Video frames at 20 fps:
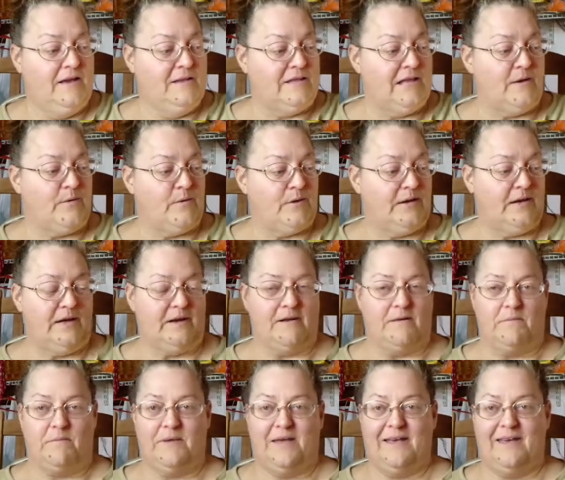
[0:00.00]
They were getting
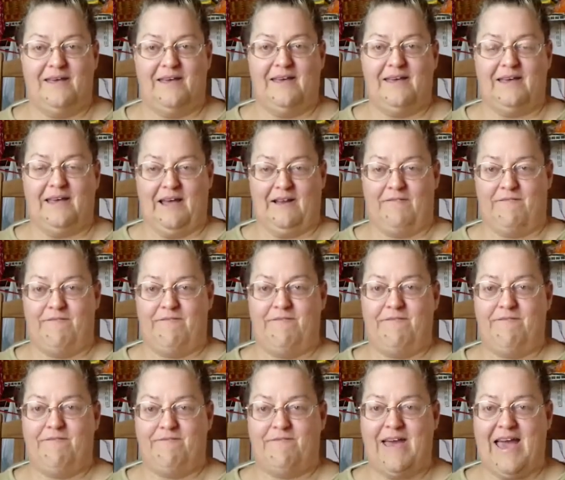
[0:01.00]
big and
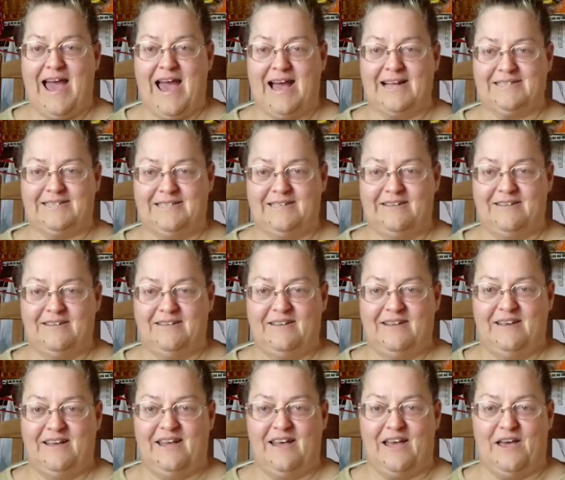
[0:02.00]
fat
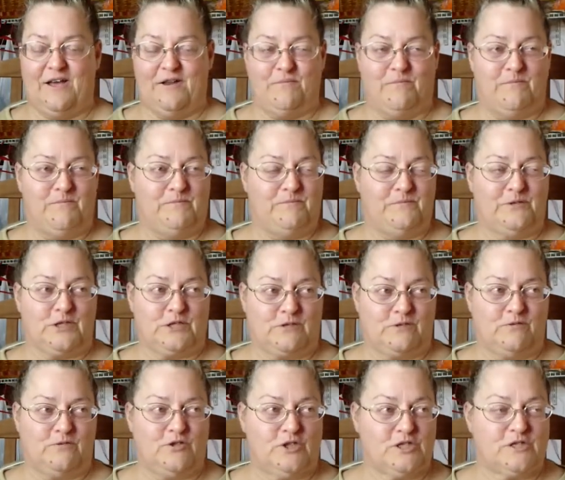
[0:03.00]
and
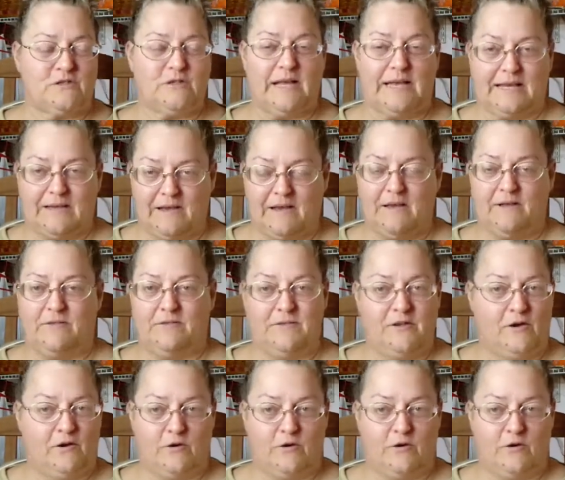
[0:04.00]
just like, you know,